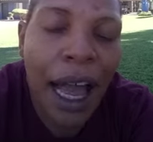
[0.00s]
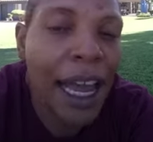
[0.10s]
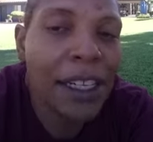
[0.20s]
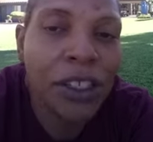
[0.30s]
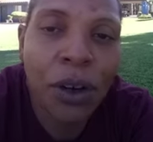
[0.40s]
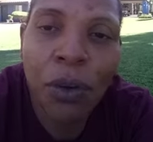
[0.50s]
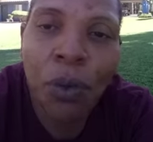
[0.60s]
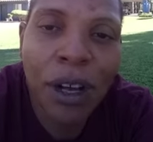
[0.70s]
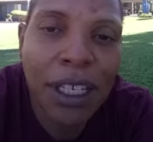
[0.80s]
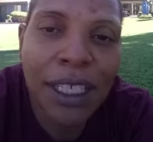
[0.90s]
I don't
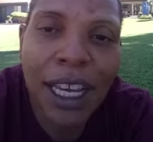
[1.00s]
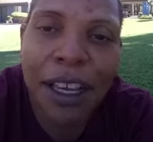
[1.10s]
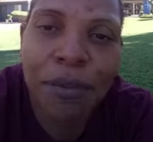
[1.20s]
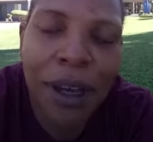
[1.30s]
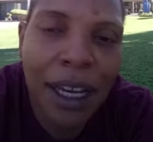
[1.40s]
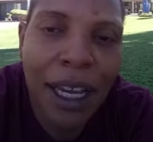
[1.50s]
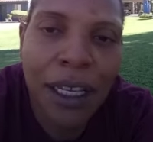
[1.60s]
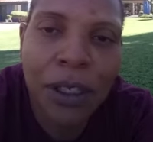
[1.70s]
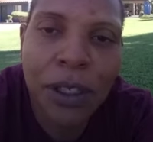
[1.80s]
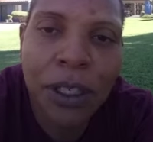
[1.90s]
want to take
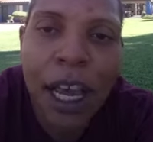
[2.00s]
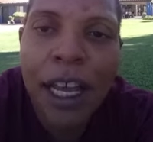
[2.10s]
medications.